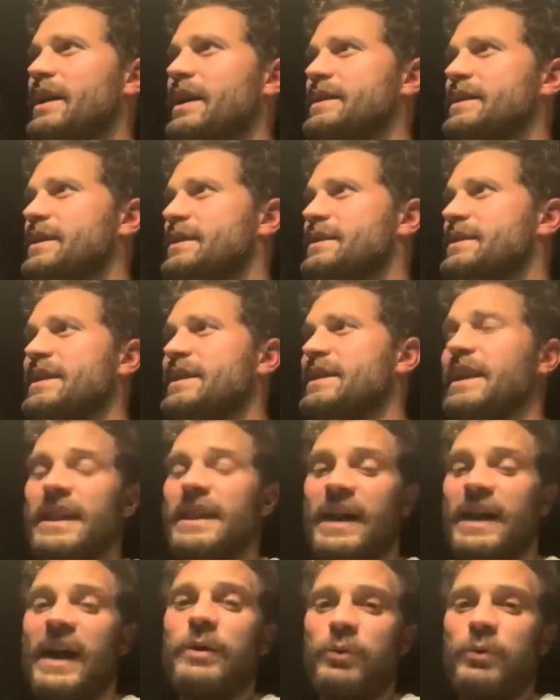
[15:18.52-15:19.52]
is a city
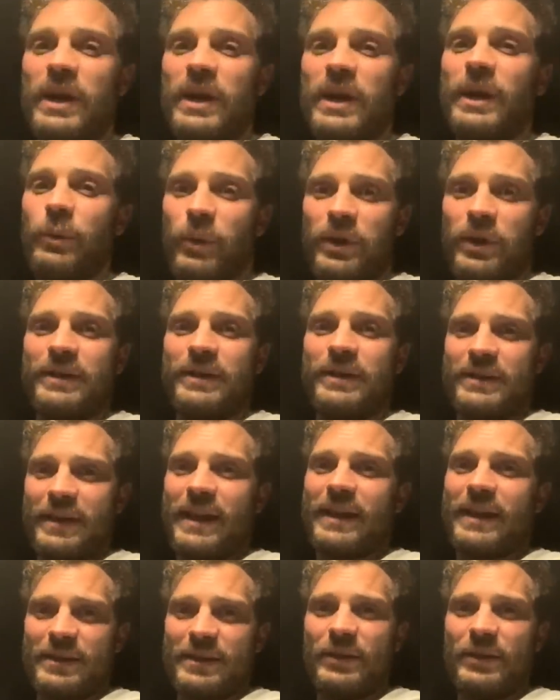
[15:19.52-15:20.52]
that I really wanted to
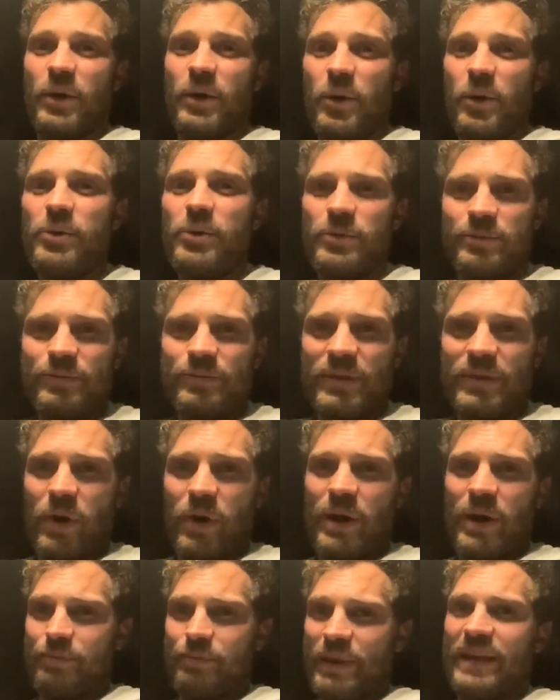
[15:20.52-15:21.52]
get to know. You
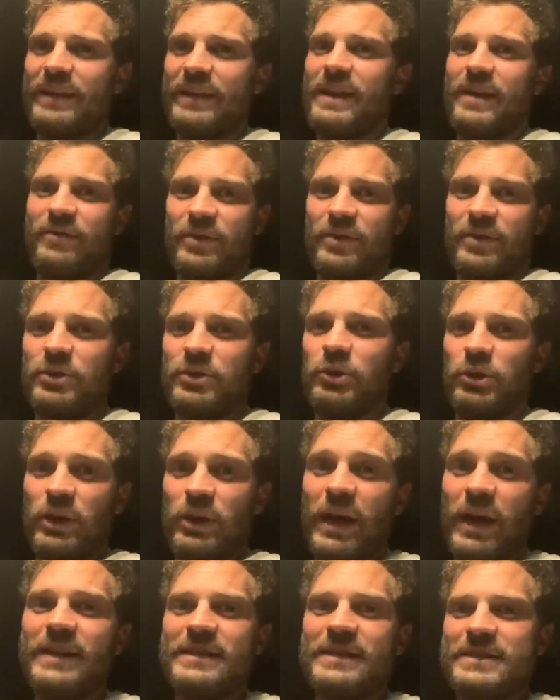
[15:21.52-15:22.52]
know, I'd been there for two
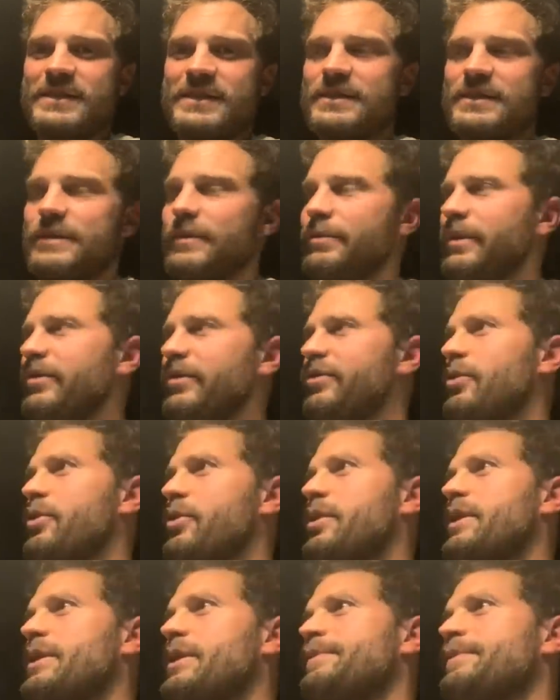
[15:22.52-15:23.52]
nights
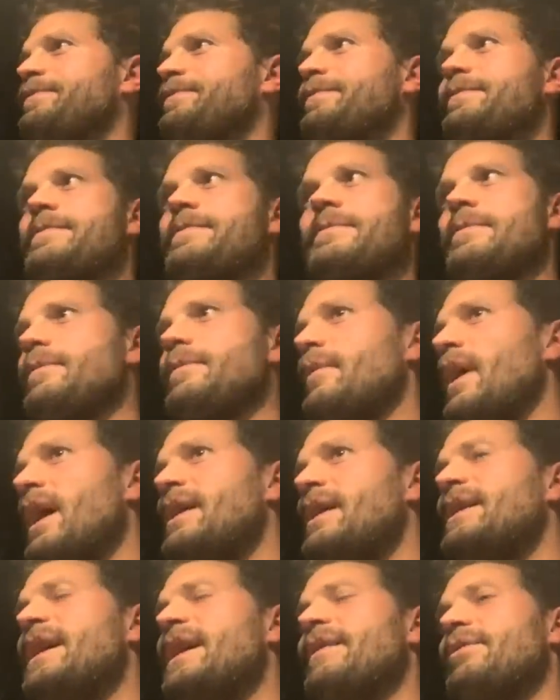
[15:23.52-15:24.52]
before
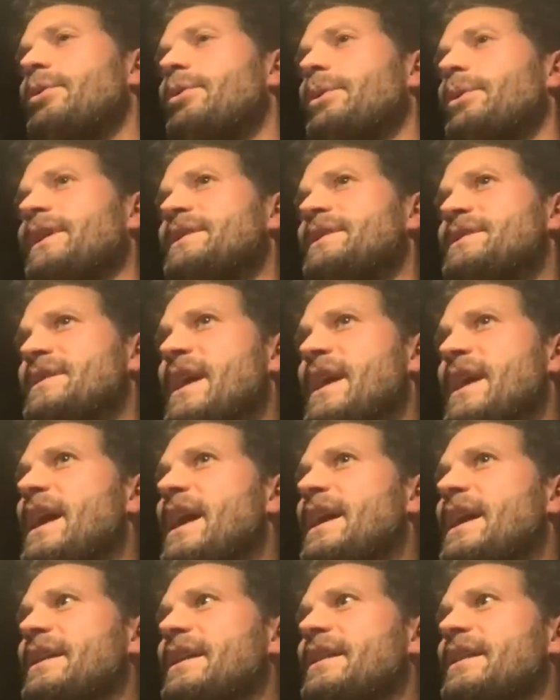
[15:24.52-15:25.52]
and never really
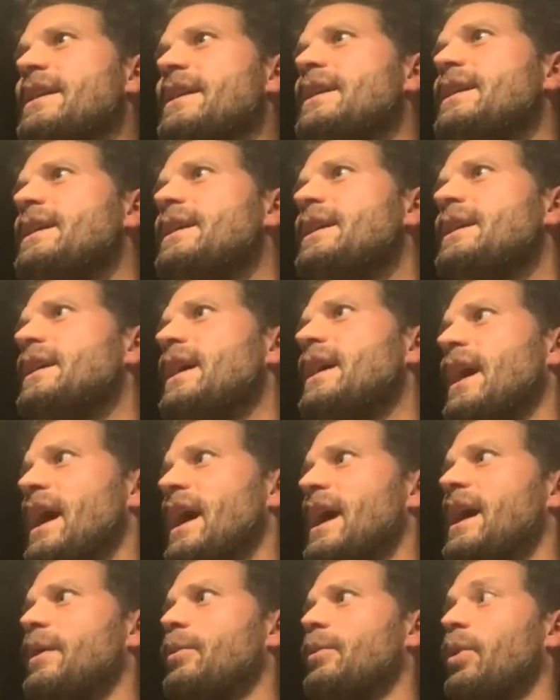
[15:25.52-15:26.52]
stayed. And
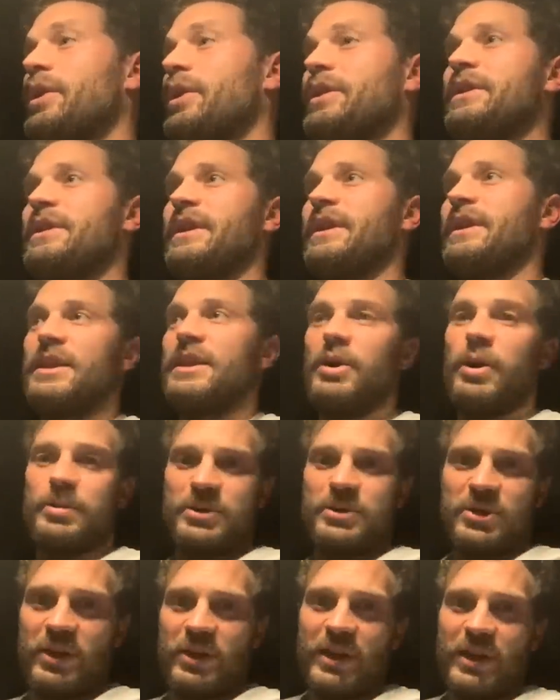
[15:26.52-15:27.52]
uh, wanted to get the
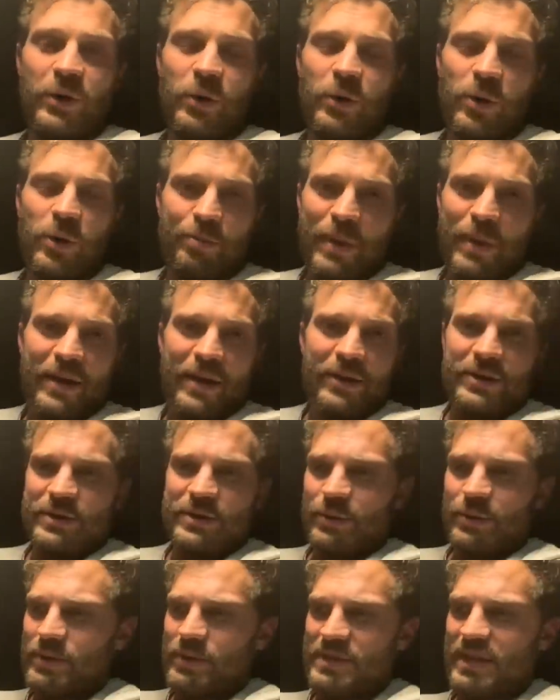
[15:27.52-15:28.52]
opportunity to know it better.
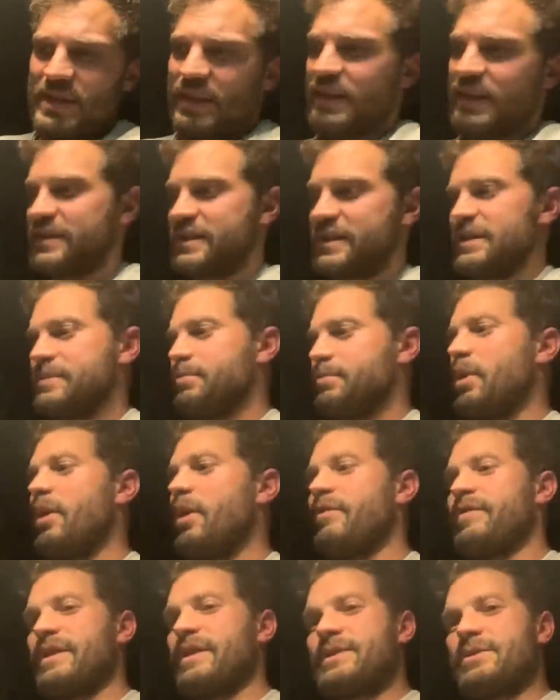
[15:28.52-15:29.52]
So it was like this this
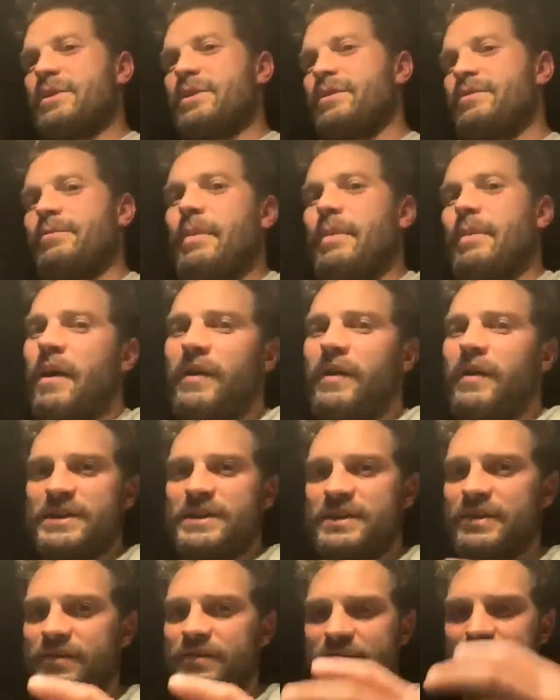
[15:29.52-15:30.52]
perfect sort of
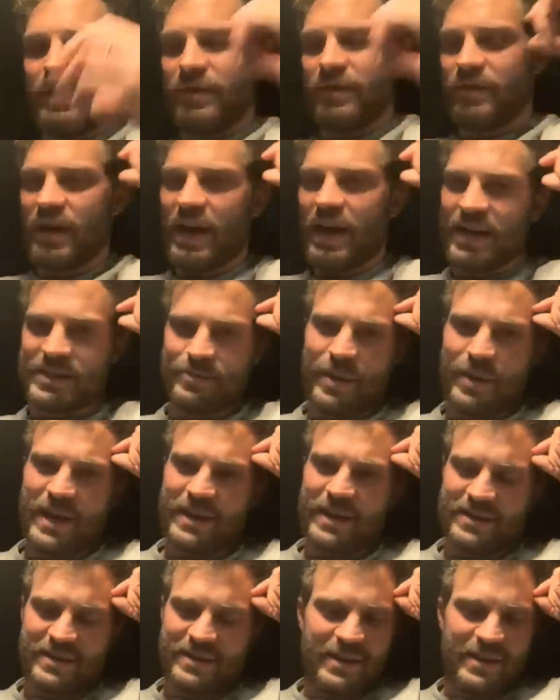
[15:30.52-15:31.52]
marriage of, of
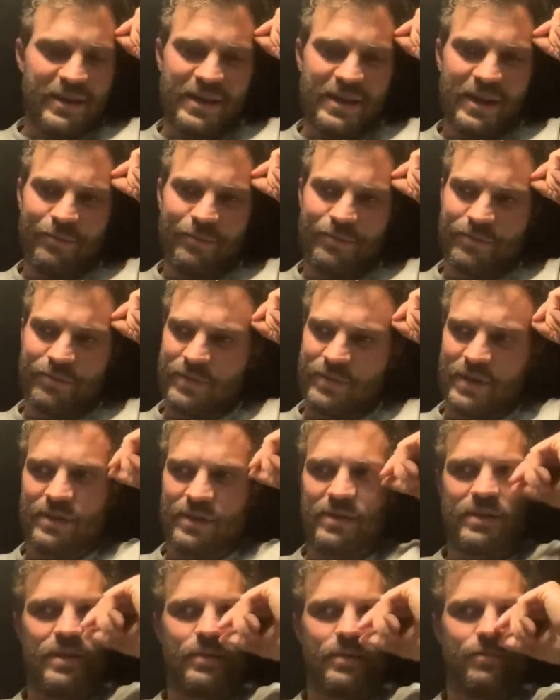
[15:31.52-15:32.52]
aspects that um that,
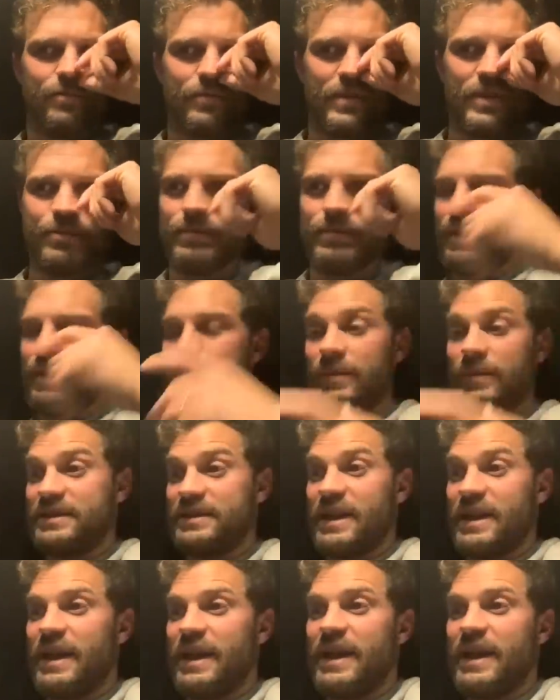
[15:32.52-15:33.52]
that that made me
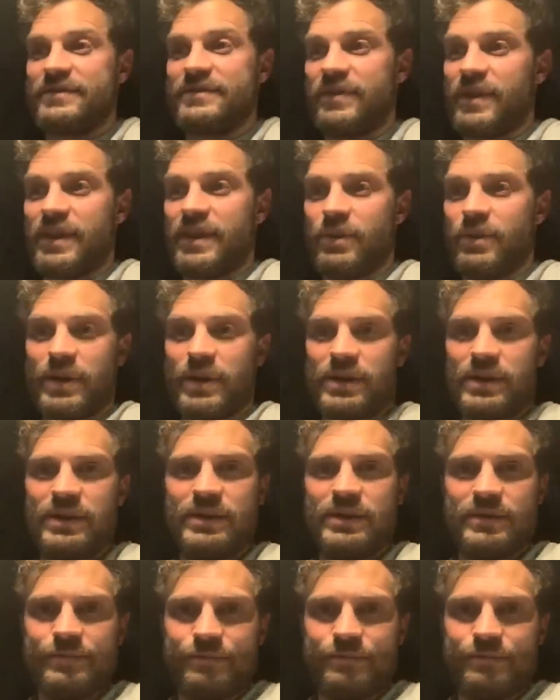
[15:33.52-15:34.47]
say yes very quickly.